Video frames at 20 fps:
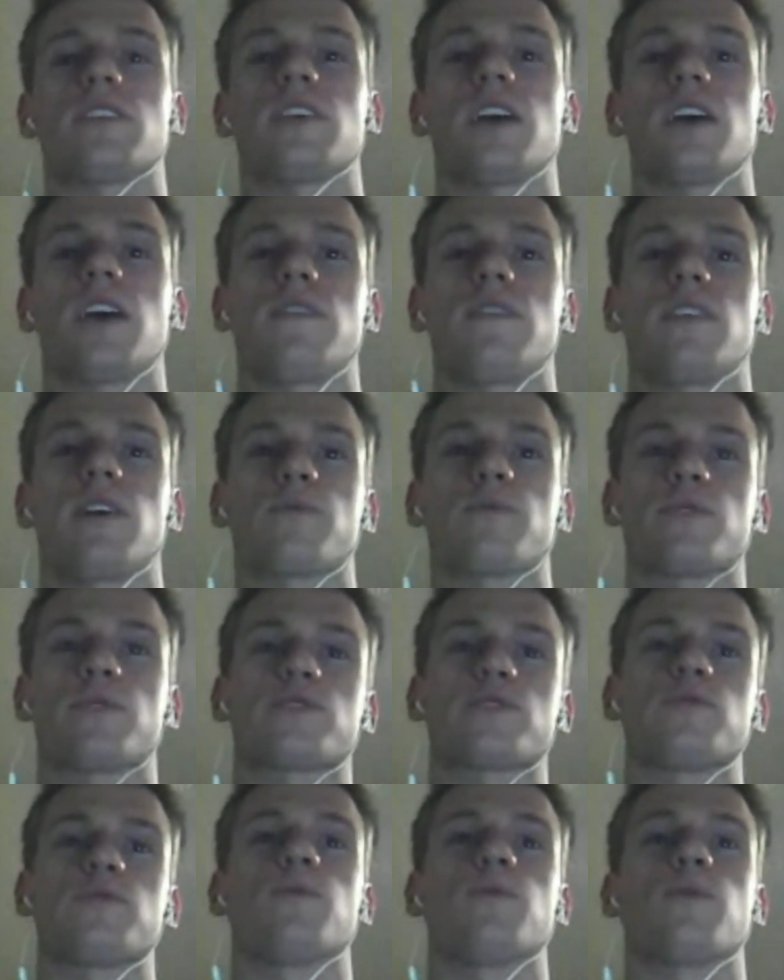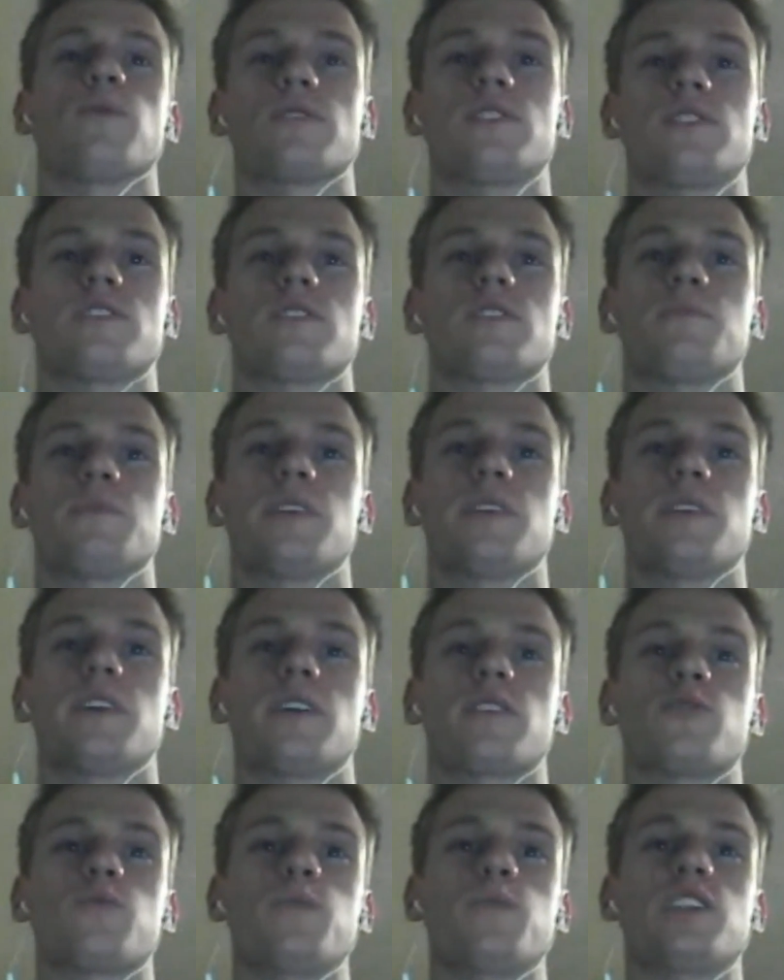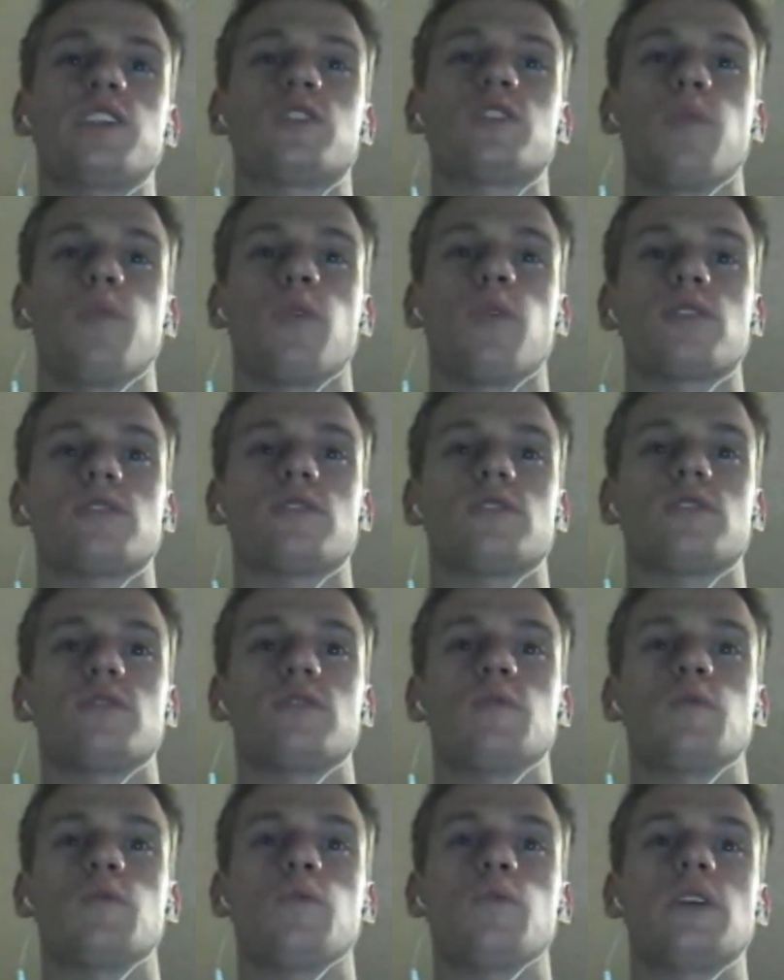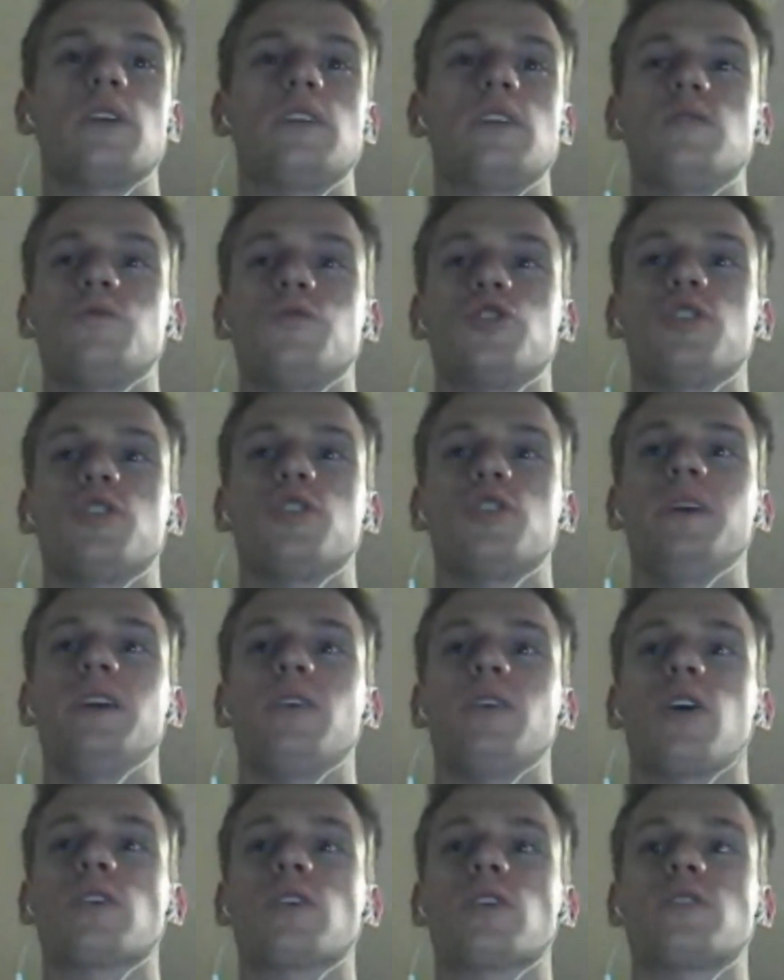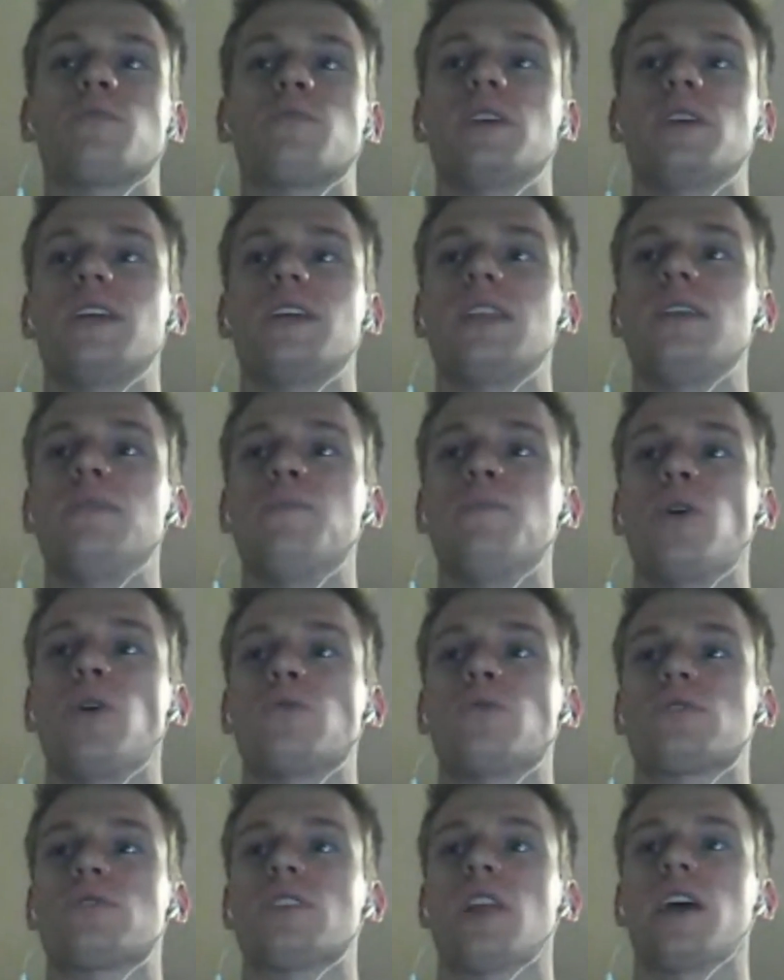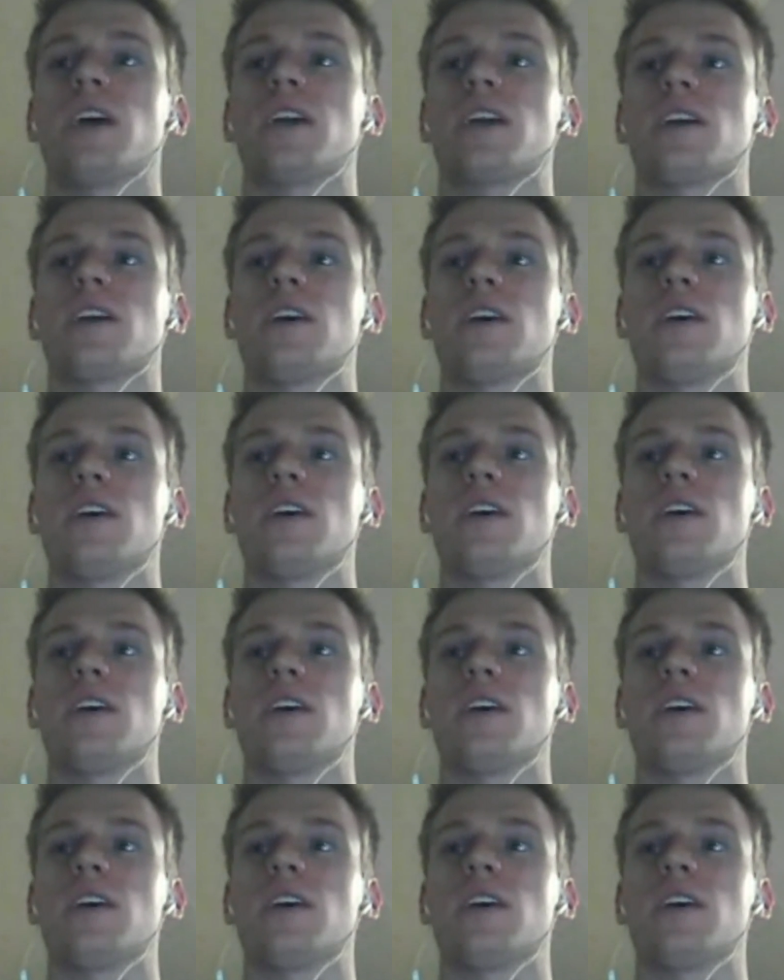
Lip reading: that they have that risk-reward system in there, because Wii Sports should be arguably the most like